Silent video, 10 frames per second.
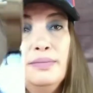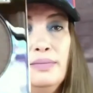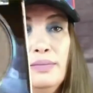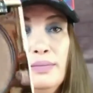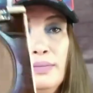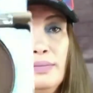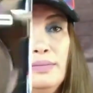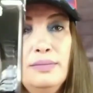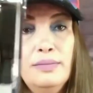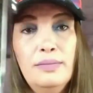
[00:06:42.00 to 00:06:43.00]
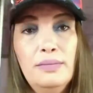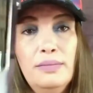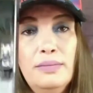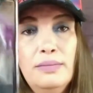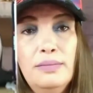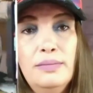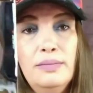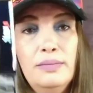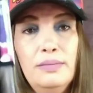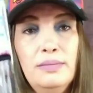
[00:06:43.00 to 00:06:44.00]

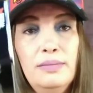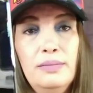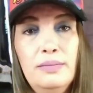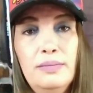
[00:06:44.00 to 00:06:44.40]
[no speech]